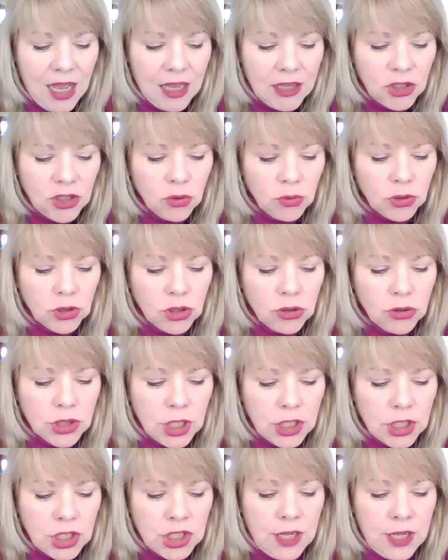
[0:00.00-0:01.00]
You
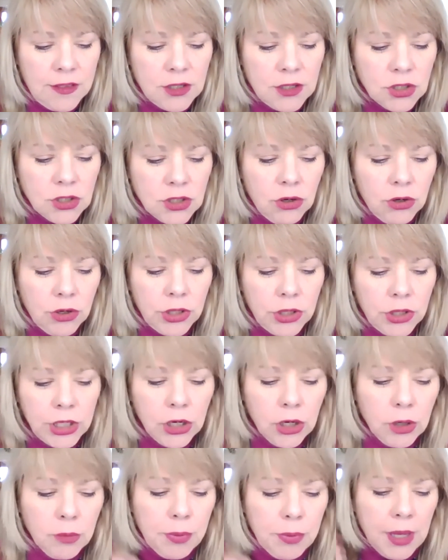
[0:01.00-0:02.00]
touched on this
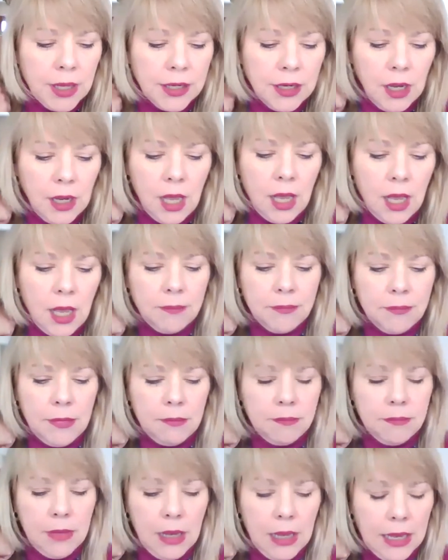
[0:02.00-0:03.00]
earlier, but and
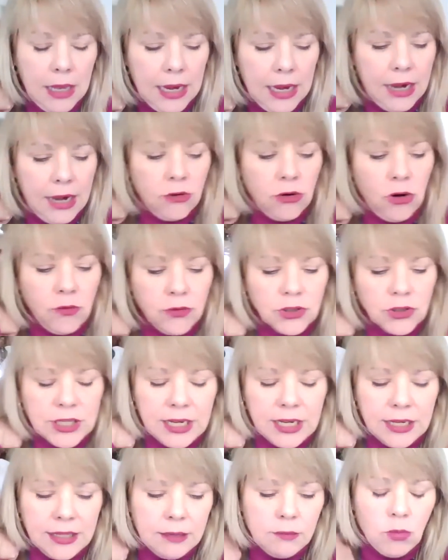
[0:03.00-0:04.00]
I don't know if there's
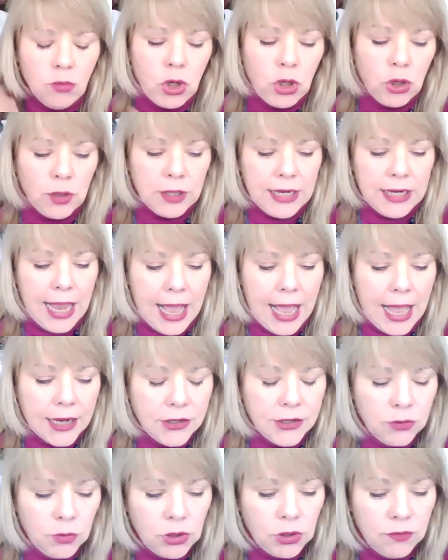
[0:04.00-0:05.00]
anything more you can
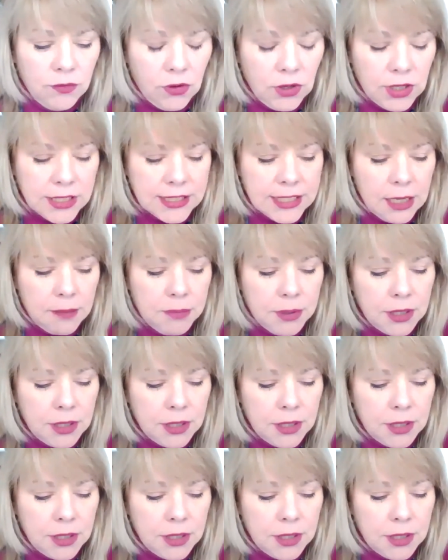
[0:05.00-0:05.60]
add to what you've already said,